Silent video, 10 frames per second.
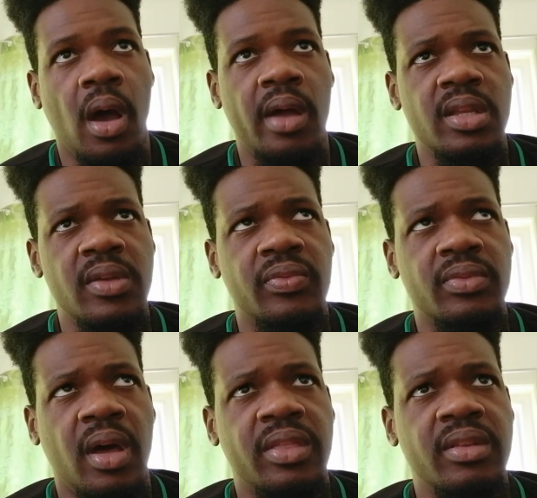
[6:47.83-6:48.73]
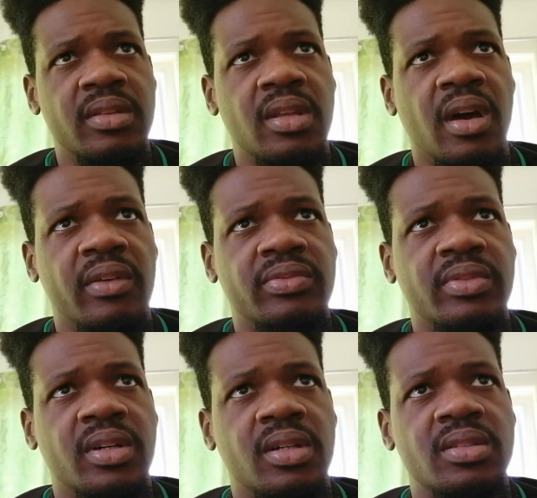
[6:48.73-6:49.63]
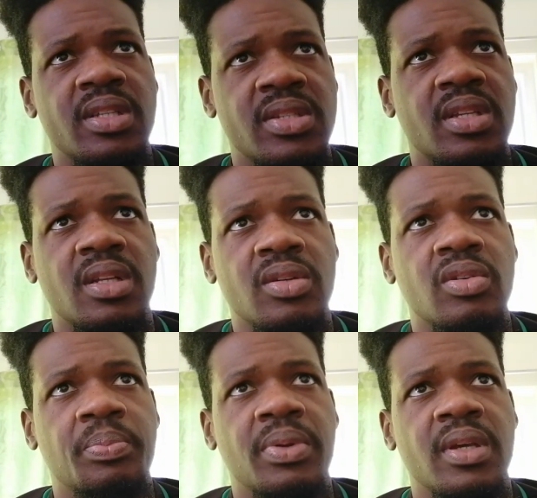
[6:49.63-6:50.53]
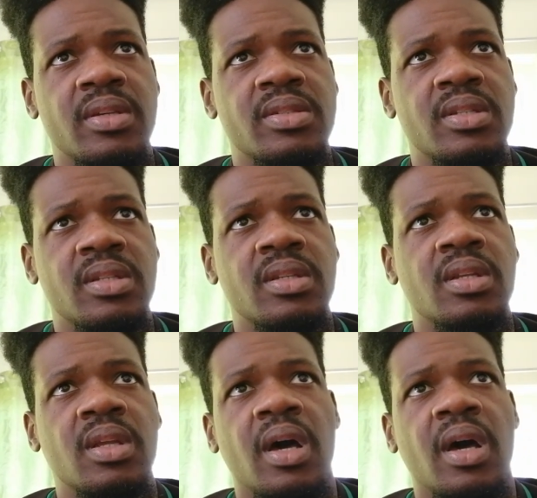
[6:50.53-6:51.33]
and even I think they have uh, decently good players in